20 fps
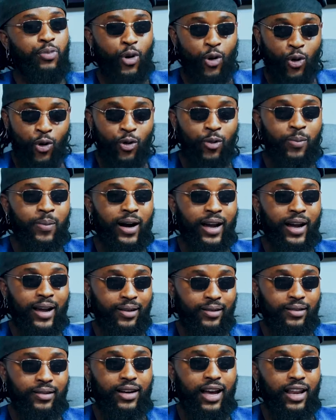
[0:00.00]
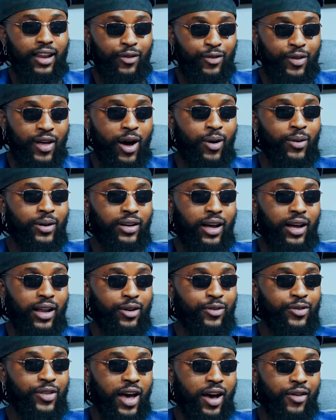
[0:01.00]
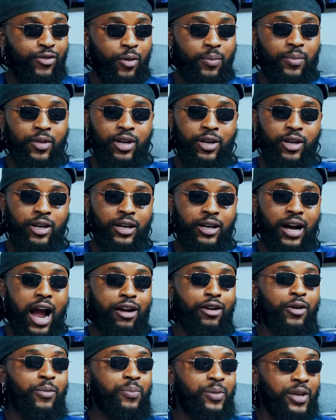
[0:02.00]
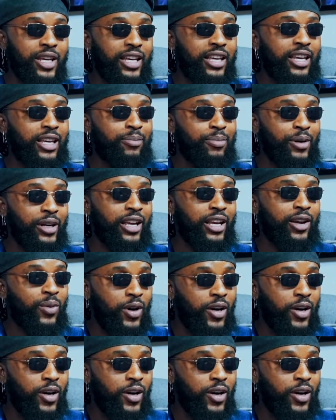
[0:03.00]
whole bike, I love that one. I love that from the, the, R&B the, body of